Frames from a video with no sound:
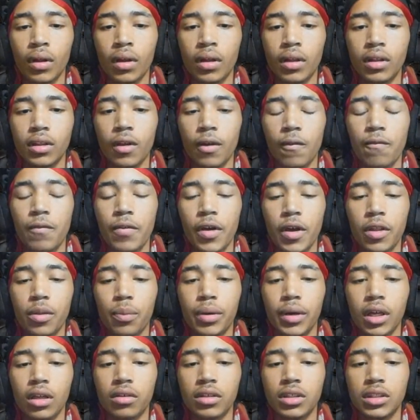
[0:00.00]
The fifth
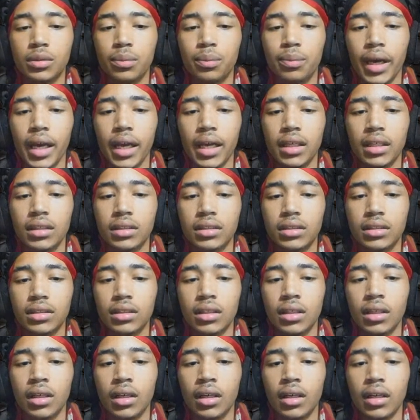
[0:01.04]
pillar is base.
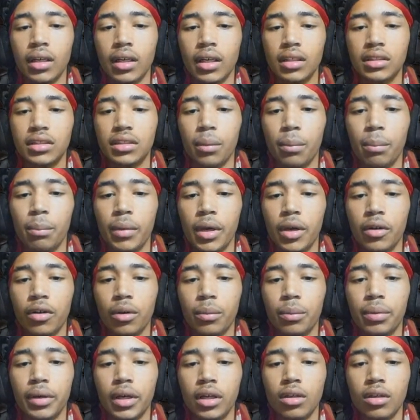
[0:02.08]
It's the mirror
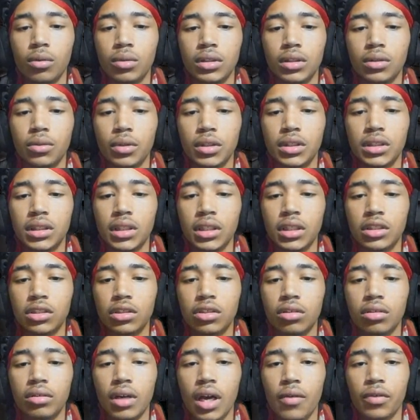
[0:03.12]
pillar which, sees
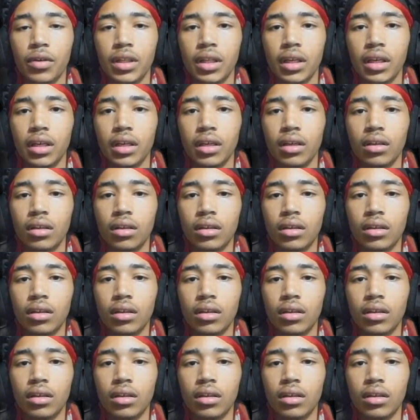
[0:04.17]
through everything.